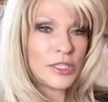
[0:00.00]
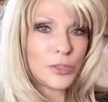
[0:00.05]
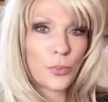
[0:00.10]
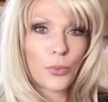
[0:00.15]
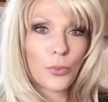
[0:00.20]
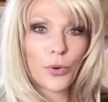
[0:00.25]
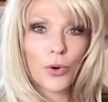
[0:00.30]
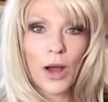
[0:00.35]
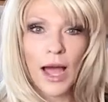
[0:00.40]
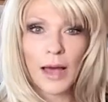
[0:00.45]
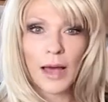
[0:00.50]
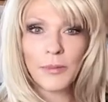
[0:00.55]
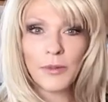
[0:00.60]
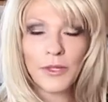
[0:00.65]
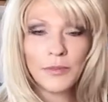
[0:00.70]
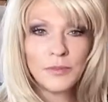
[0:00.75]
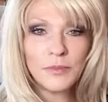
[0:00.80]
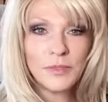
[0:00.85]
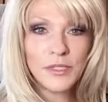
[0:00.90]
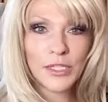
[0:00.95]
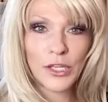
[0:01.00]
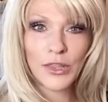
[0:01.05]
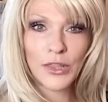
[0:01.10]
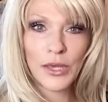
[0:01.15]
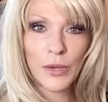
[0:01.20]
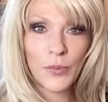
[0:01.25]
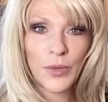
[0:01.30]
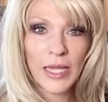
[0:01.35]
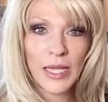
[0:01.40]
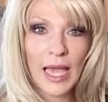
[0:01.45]
problems
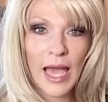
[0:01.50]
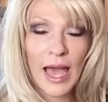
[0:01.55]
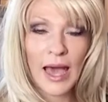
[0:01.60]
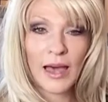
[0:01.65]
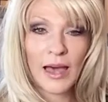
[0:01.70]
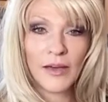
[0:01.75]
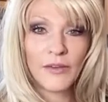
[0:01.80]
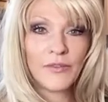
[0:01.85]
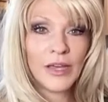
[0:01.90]
that we have,